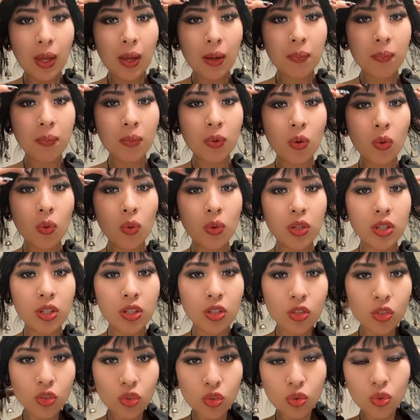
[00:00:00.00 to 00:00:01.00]
I'm
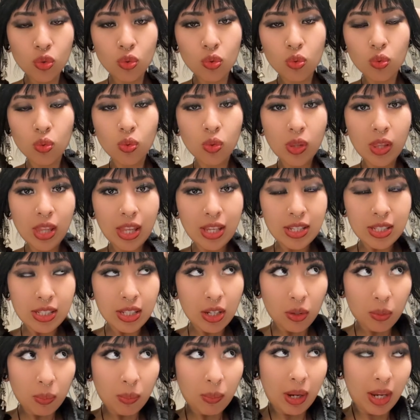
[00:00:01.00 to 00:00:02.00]
going to let
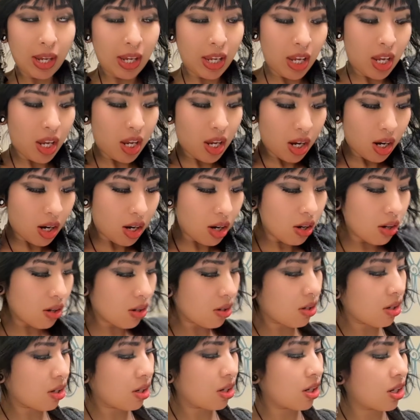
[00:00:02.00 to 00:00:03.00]
down my
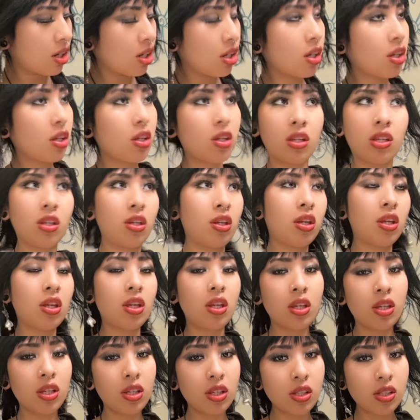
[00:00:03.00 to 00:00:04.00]
hair
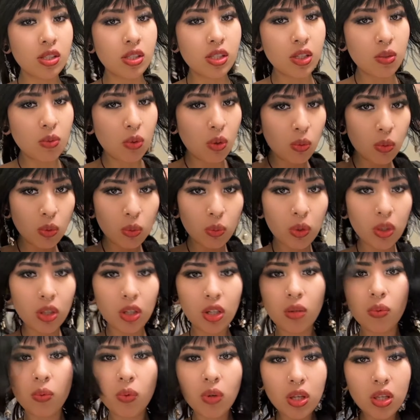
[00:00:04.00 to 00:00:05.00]
and see what we're
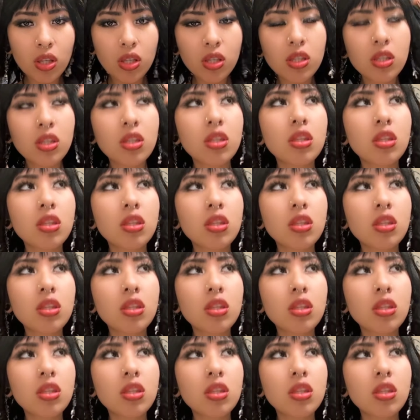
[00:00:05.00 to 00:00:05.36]
working with.